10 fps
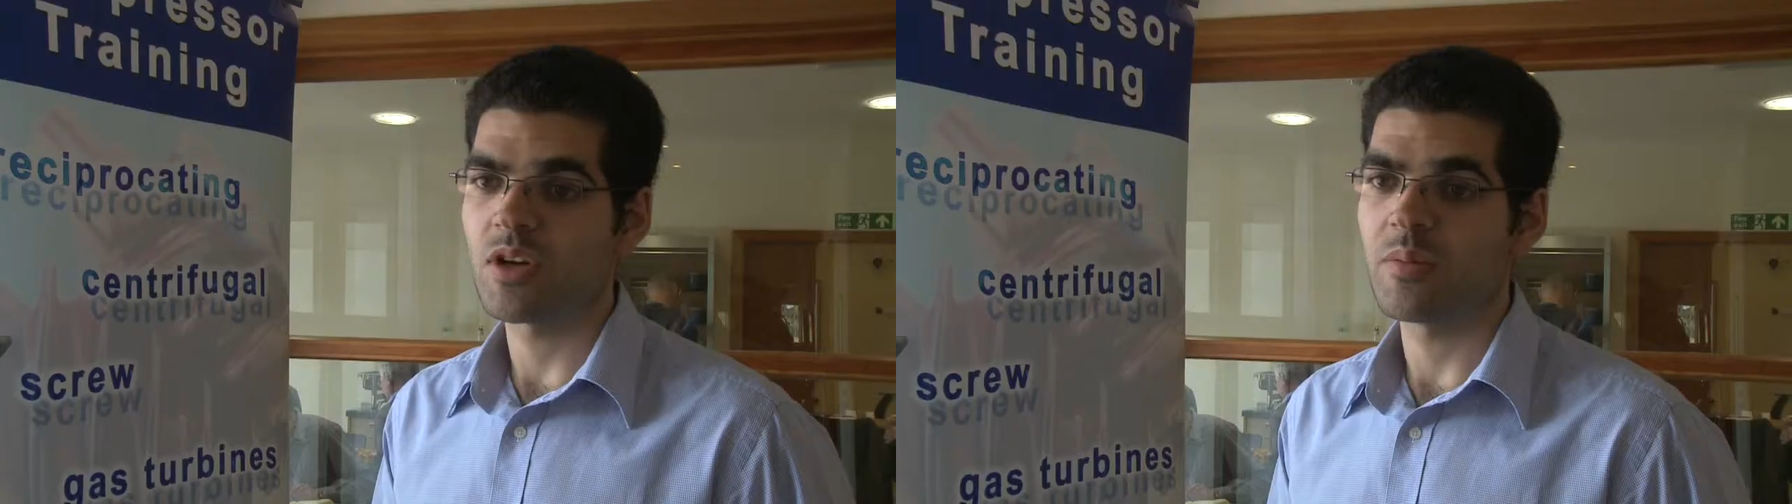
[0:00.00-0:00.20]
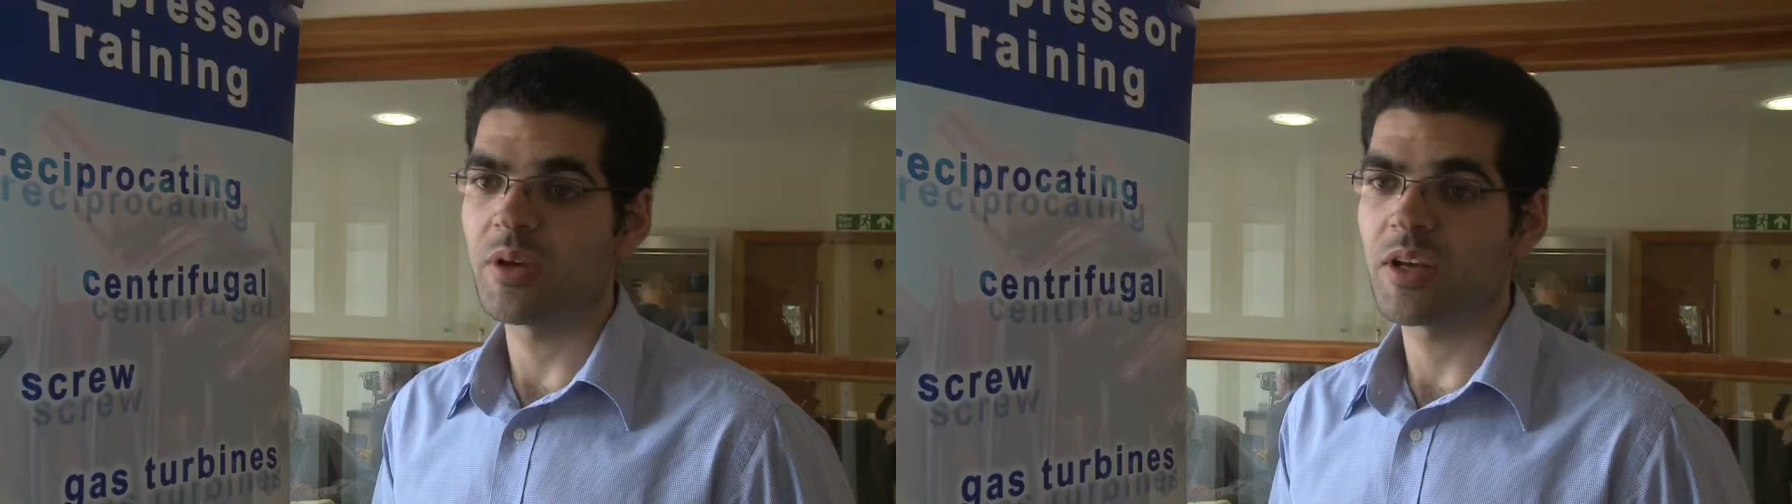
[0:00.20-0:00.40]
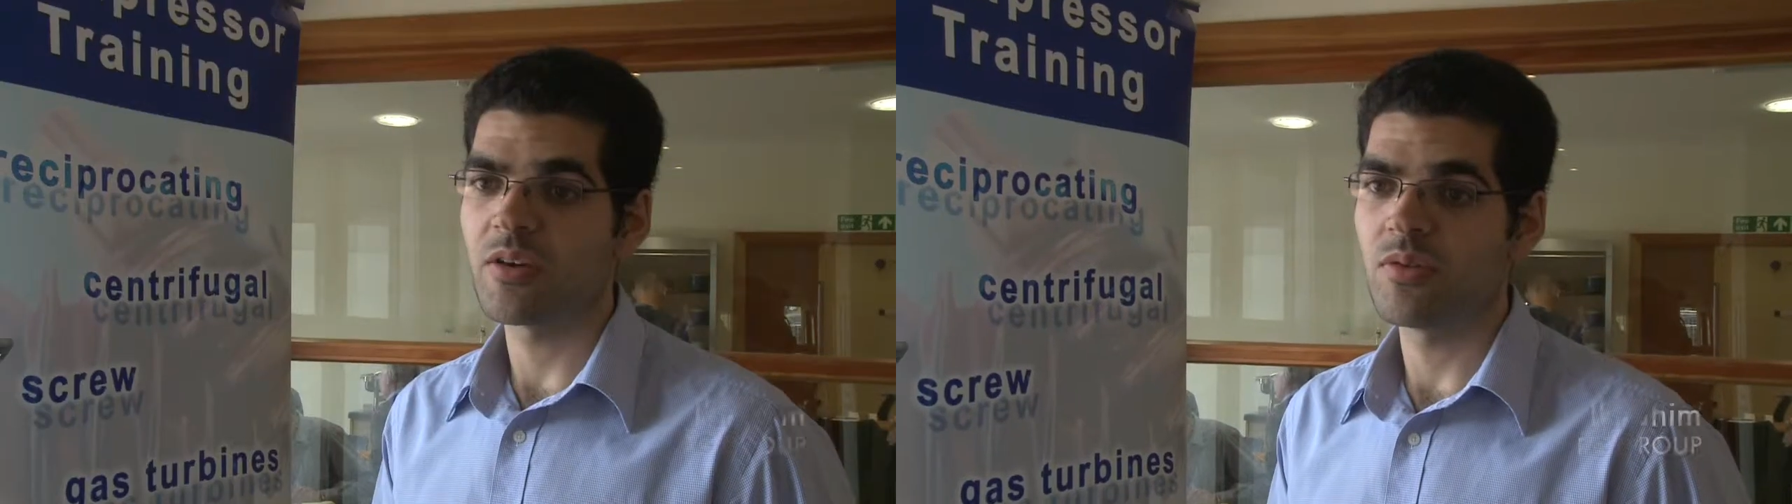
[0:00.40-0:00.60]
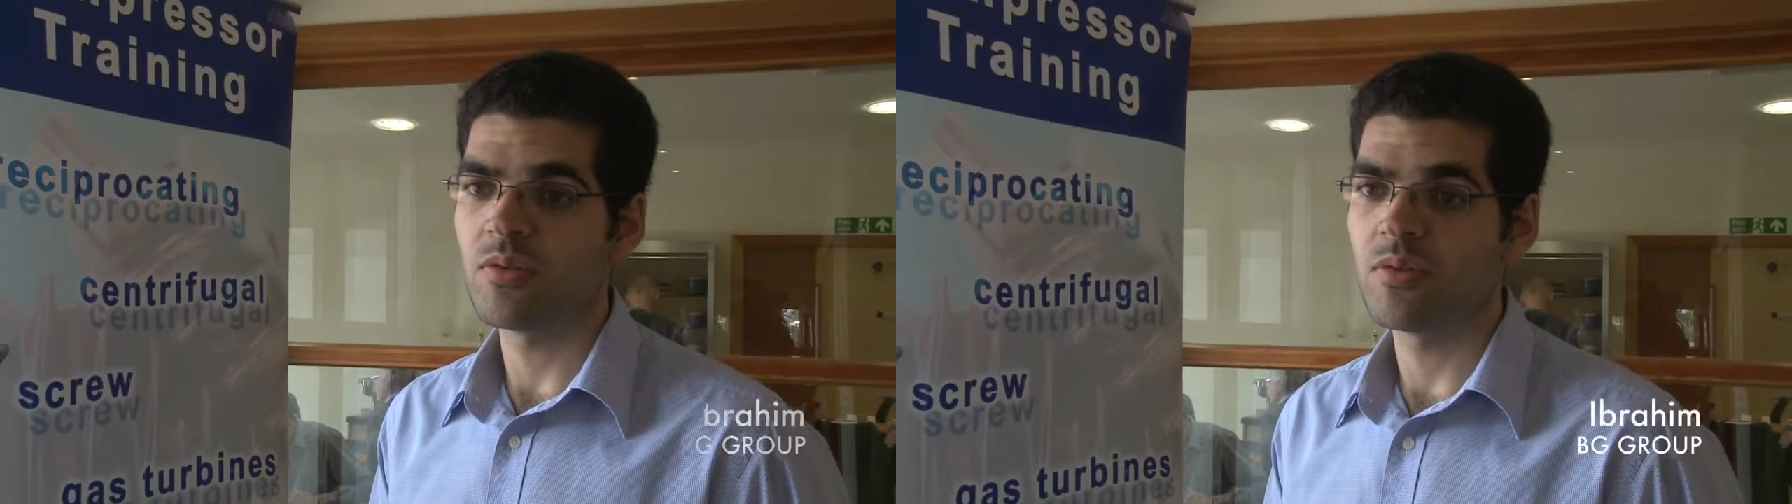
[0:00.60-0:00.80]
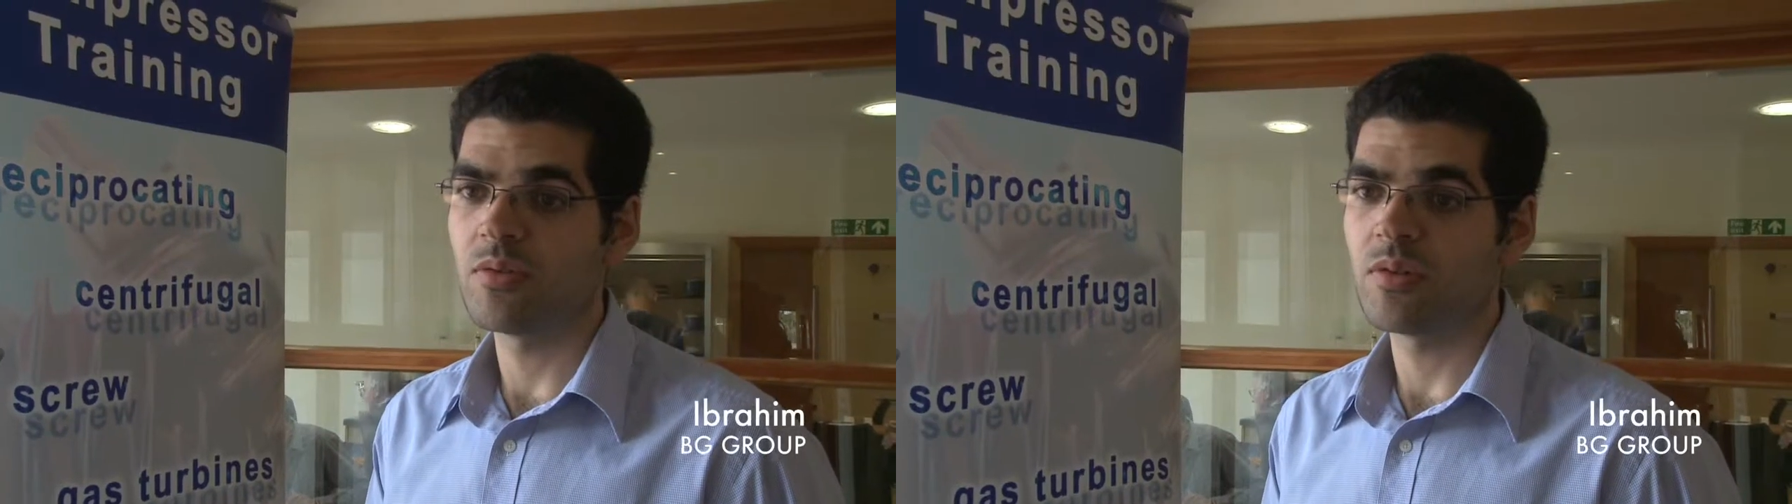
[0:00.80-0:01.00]
topic
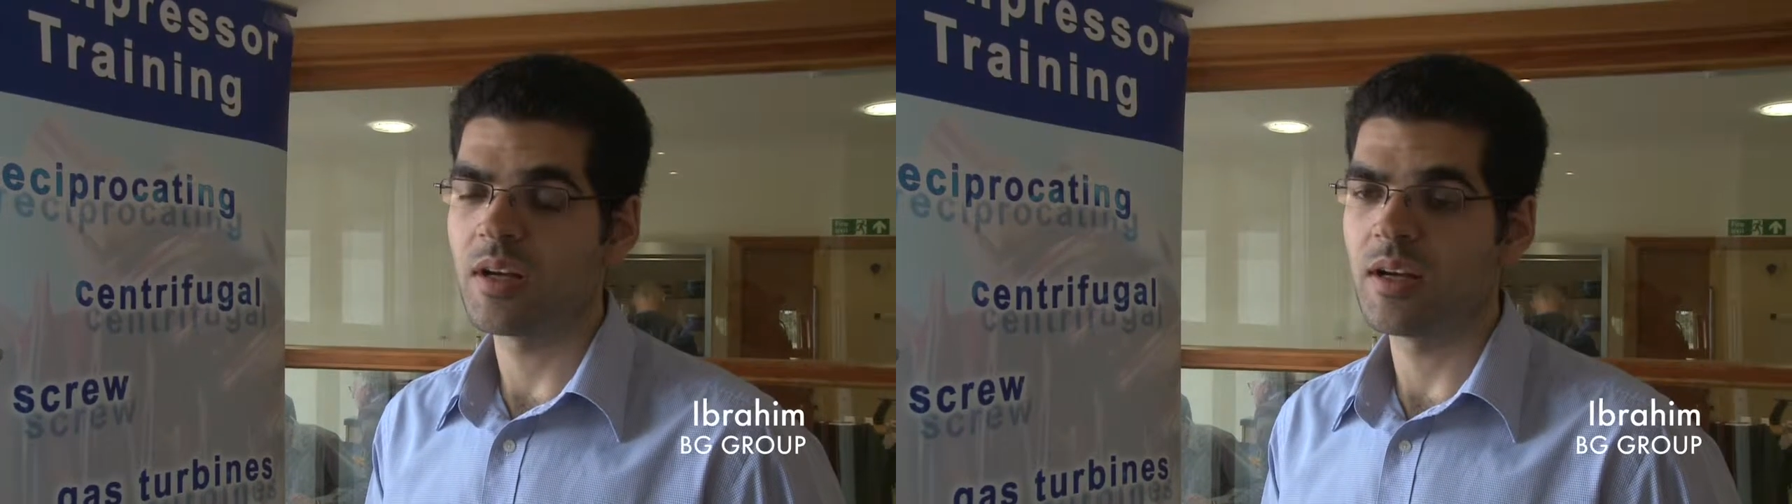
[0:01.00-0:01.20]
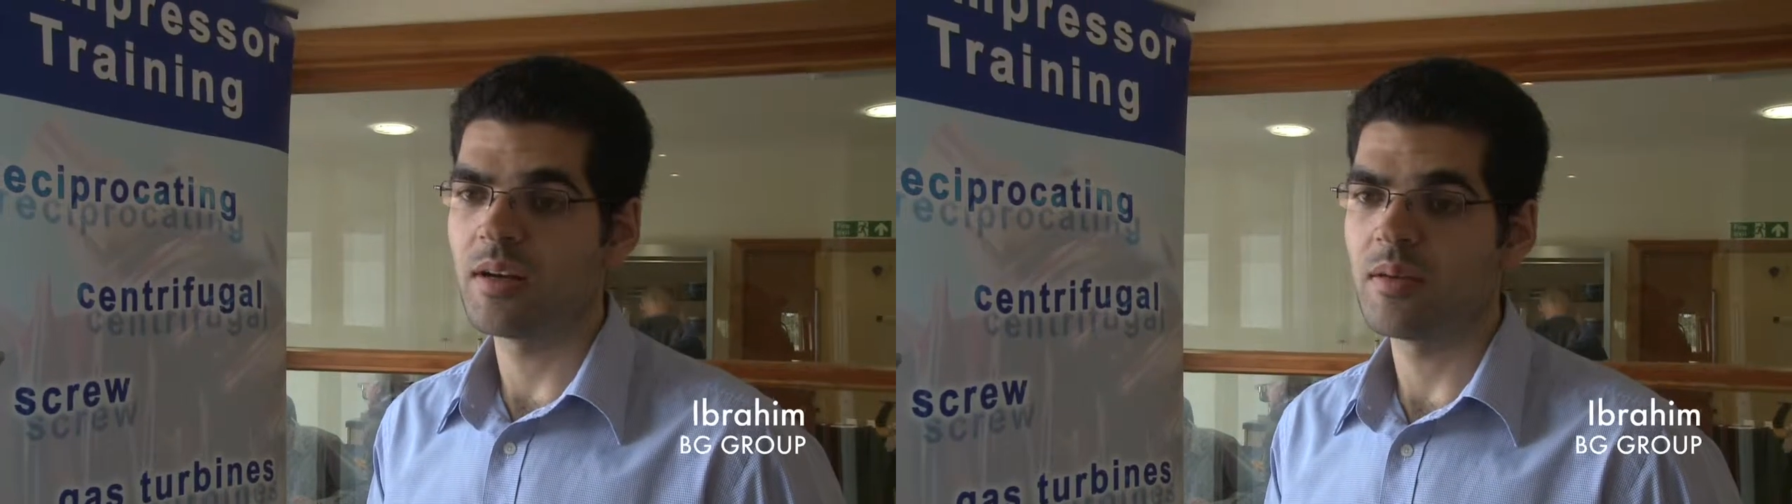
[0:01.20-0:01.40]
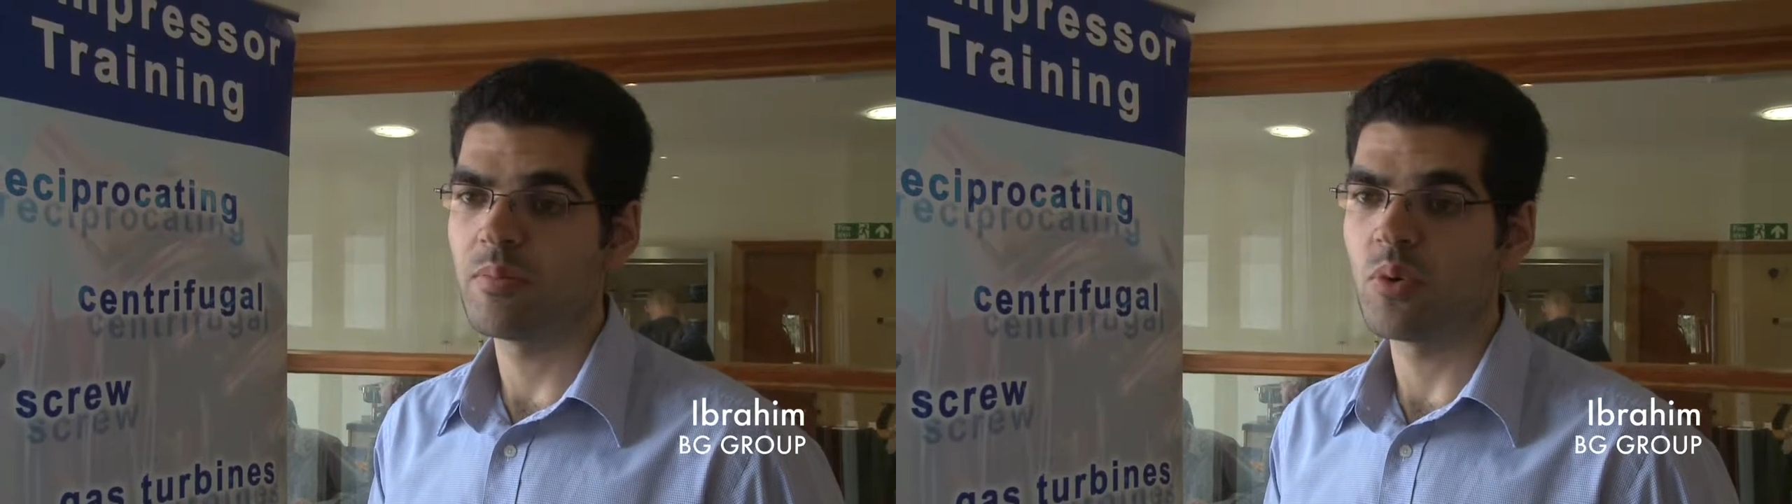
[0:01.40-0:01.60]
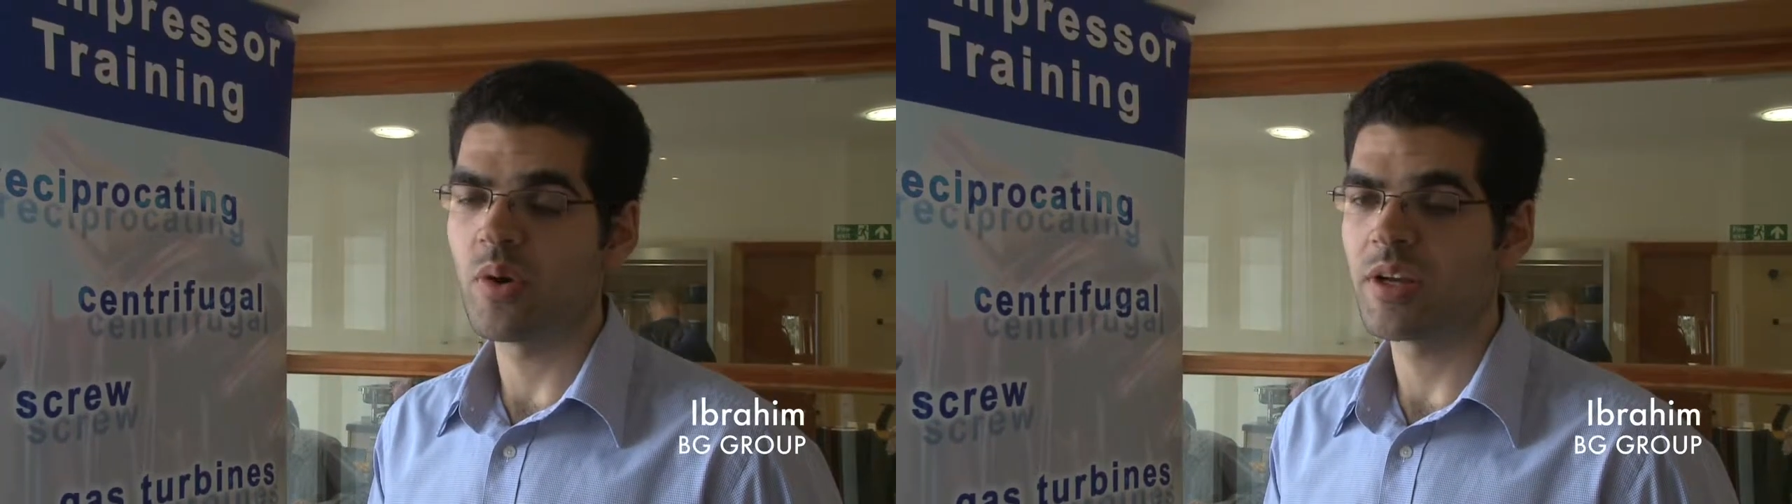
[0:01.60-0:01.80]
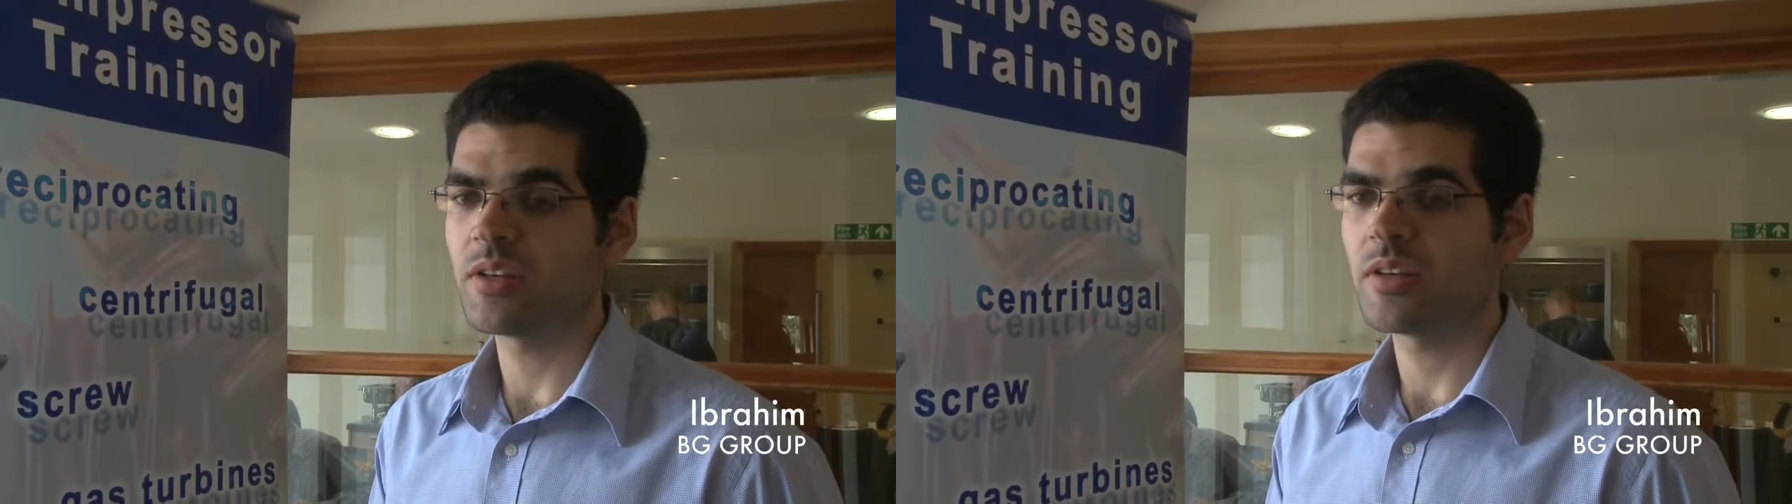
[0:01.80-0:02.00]
or
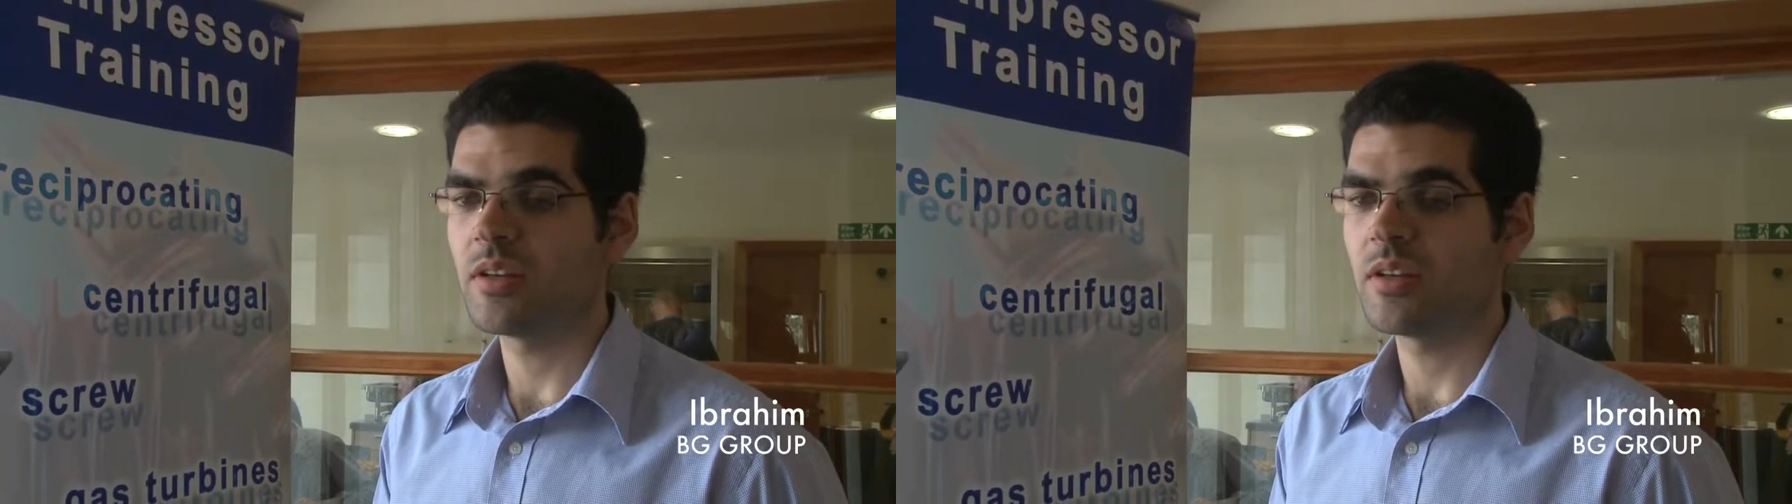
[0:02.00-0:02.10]
point,